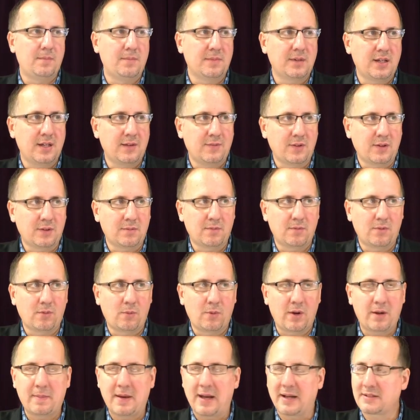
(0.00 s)
even
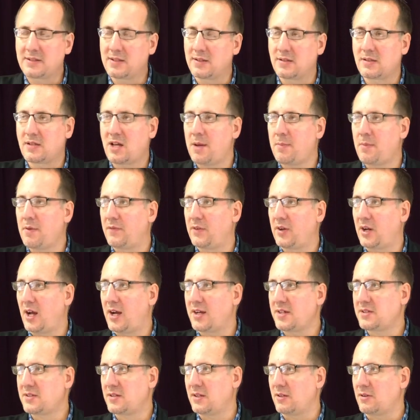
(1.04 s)
way back to the time of
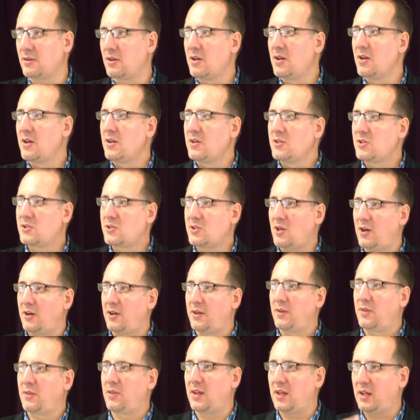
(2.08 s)
Augustine,
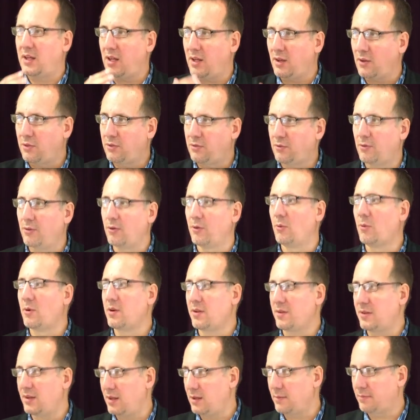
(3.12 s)
started thinking through what
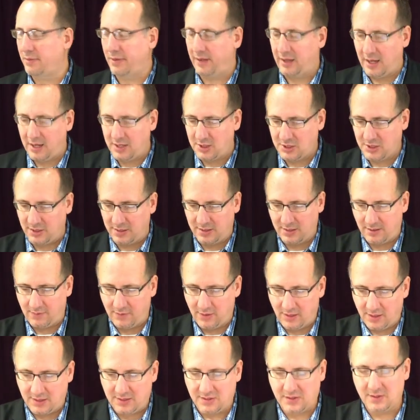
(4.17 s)
are the implications of
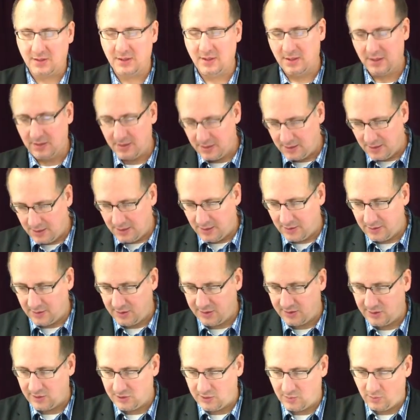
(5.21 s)
this.
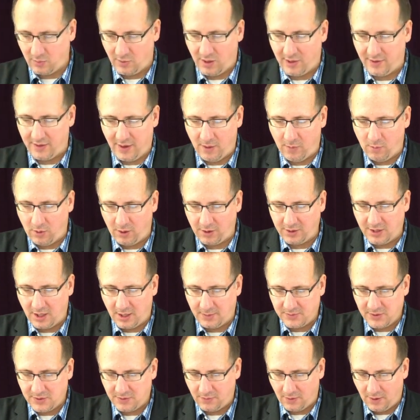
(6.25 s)
This is where that word
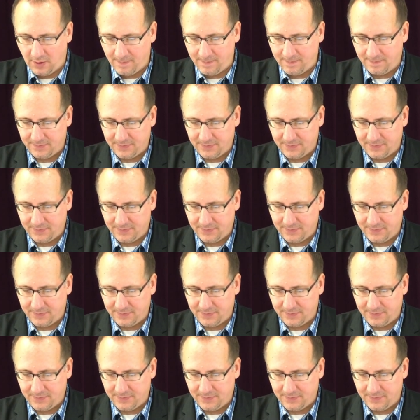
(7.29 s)
comes from.